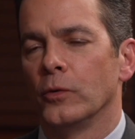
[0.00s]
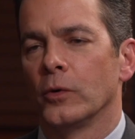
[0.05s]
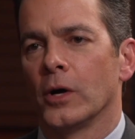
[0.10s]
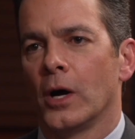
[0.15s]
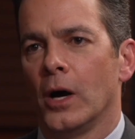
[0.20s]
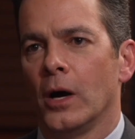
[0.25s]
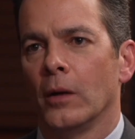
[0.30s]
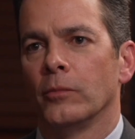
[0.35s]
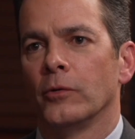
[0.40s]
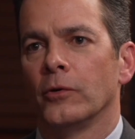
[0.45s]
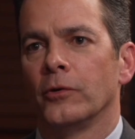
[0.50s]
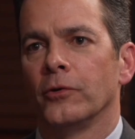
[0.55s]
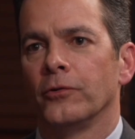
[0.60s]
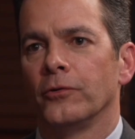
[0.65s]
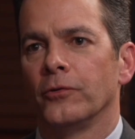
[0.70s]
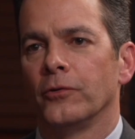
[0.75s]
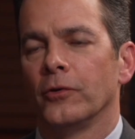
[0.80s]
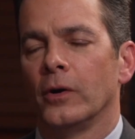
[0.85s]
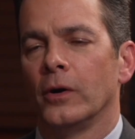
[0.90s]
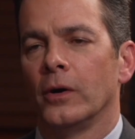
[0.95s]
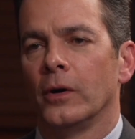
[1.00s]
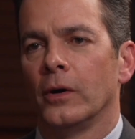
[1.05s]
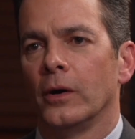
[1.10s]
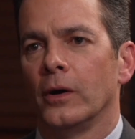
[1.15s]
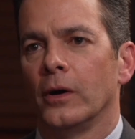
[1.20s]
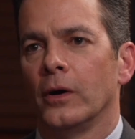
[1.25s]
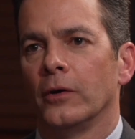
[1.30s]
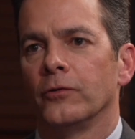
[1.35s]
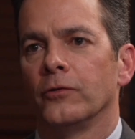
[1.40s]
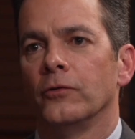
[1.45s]
accomplish uh,
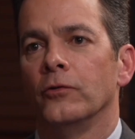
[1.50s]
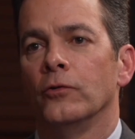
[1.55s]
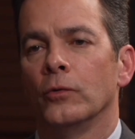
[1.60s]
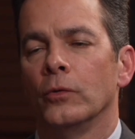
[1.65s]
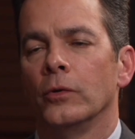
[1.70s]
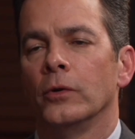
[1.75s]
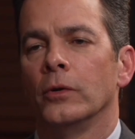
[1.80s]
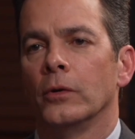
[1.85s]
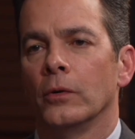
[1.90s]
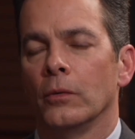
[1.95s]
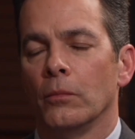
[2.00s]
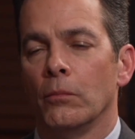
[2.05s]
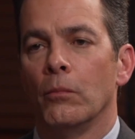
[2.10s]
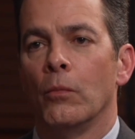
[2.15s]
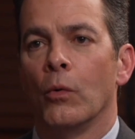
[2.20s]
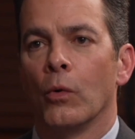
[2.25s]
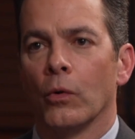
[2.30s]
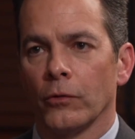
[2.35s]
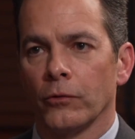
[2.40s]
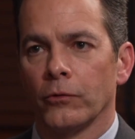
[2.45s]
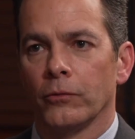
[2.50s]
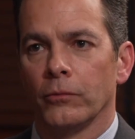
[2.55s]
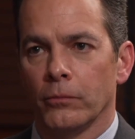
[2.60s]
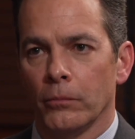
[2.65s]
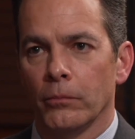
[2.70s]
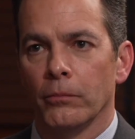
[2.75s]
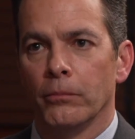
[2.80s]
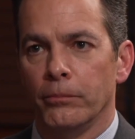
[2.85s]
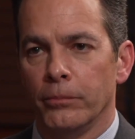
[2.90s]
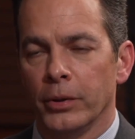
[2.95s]
us doing more
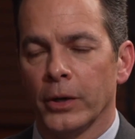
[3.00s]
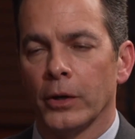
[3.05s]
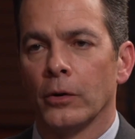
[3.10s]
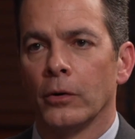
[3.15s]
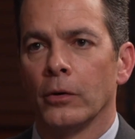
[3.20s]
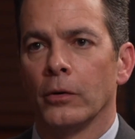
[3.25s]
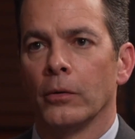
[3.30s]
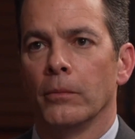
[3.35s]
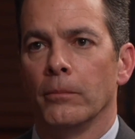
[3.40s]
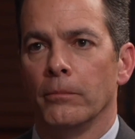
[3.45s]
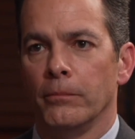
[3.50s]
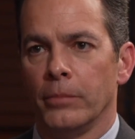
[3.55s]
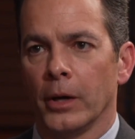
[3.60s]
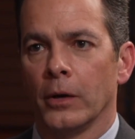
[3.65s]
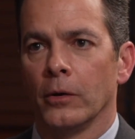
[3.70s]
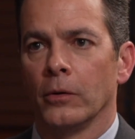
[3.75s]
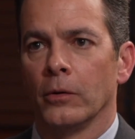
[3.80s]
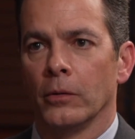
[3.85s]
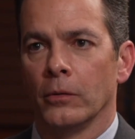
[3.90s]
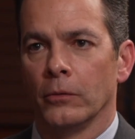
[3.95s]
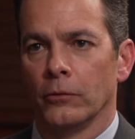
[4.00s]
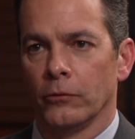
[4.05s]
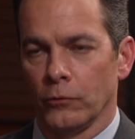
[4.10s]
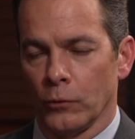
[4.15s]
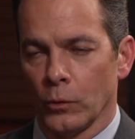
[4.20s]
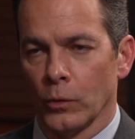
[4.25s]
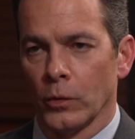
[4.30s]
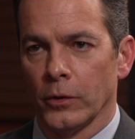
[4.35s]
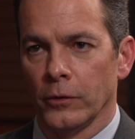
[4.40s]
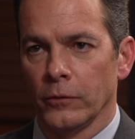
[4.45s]
bigger, better
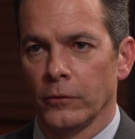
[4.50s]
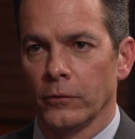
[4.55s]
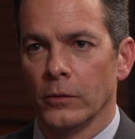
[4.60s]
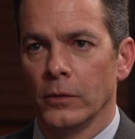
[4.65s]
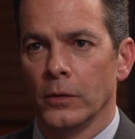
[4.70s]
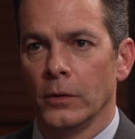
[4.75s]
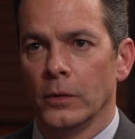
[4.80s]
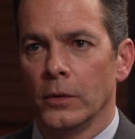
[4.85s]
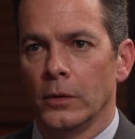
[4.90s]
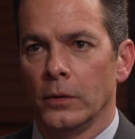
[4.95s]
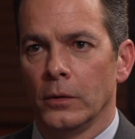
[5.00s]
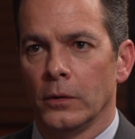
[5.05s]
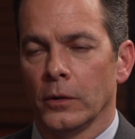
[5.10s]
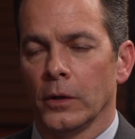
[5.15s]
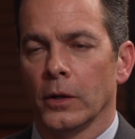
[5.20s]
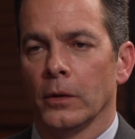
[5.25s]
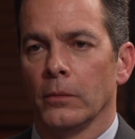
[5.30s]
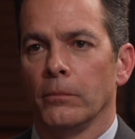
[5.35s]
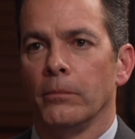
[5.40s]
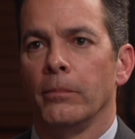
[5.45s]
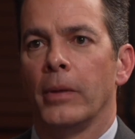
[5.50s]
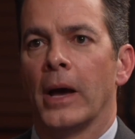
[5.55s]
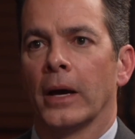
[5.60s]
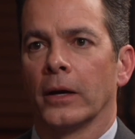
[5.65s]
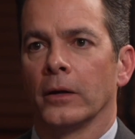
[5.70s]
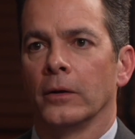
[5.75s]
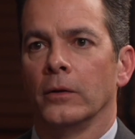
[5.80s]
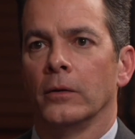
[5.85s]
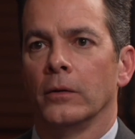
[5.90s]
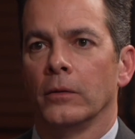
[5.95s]
stories to get
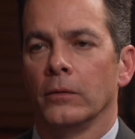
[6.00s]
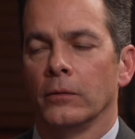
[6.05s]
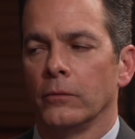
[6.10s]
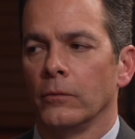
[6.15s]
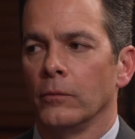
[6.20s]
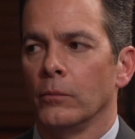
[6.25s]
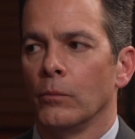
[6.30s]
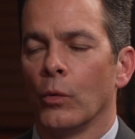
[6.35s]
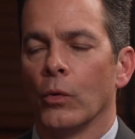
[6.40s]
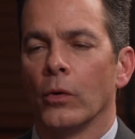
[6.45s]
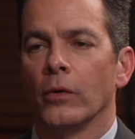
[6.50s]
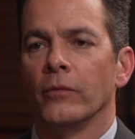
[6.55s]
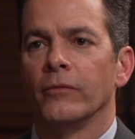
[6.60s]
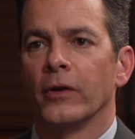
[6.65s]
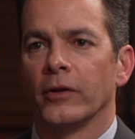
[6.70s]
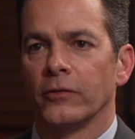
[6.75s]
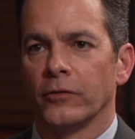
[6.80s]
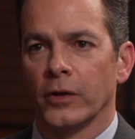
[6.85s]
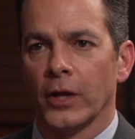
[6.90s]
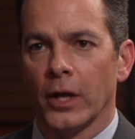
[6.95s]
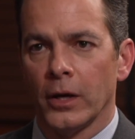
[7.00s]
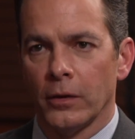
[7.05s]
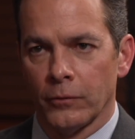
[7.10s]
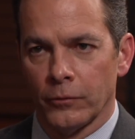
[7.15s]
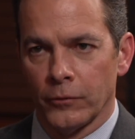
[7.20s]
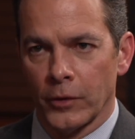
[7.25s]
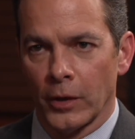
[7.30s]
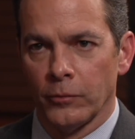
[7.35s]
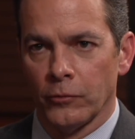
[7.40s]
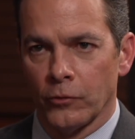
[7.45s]
back into more
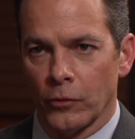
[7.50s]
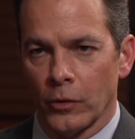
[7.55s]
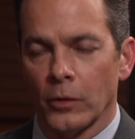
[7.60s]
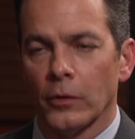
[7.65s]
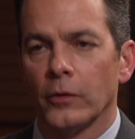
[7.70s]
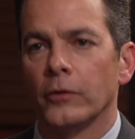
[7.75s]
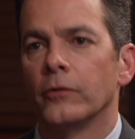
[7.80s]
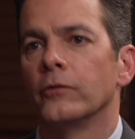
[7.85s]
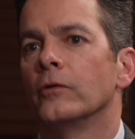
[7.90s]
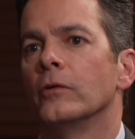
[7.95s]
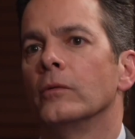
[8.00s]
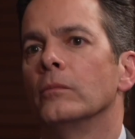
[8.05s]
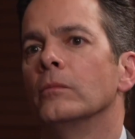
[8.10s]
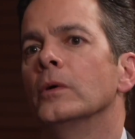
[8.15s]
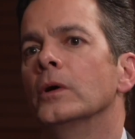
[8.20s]
investigative type journalism.